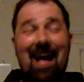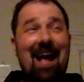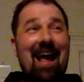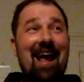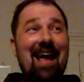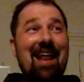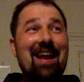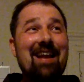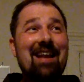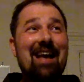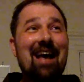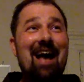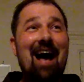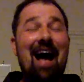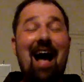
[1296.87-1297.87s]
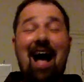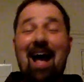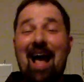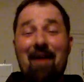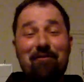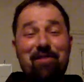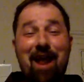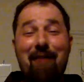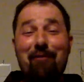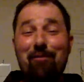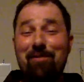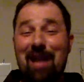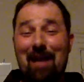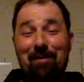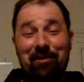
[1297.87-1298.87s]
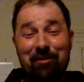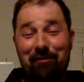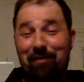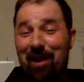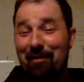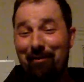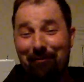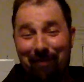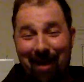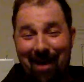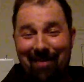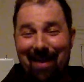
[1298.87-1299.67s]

And I have never been able to verify